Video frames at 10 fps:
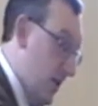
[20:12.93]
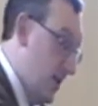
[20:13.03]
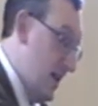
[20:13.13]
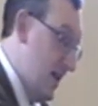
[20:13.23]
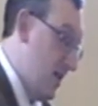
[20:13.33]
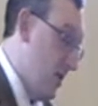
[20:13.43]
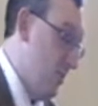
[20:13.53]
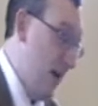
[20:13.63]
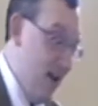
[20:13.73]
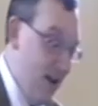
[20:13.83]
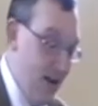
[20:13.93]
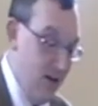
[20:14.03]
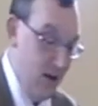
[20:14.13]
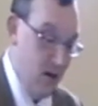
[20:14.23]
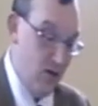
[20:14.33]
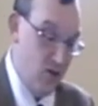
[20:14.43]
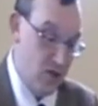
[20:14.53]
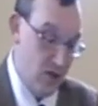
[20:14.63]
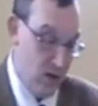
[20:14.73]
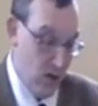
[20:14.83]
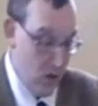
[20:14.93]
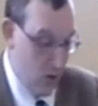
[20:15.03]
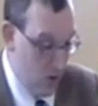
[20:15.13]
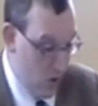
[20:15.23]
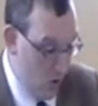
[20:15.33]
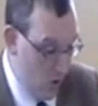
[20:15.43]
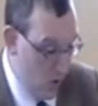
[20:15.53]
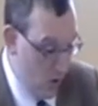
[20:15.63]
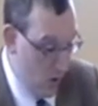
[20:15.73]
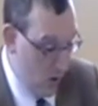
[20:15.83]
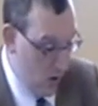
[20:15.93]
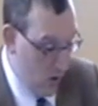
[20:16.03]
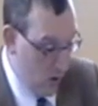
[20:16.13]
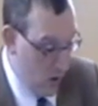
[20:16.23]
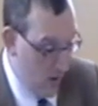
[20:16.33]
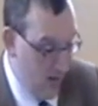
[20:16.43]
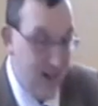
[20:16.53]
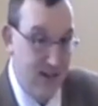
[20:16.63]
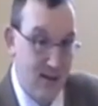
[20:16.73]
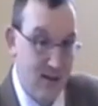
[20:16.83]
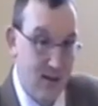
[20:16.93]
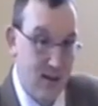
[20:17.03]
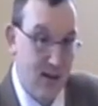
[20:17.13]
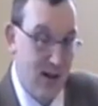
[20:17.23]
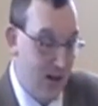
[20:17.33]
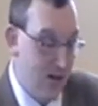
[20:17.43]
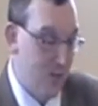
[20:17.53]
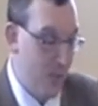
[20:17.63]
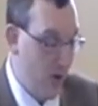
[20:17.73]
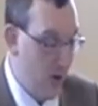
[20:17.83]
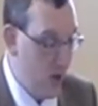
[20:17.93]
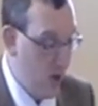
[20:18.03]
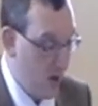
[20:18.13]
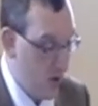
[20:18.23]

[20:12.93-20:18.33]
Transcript: indeed compelling grounds to hate and punish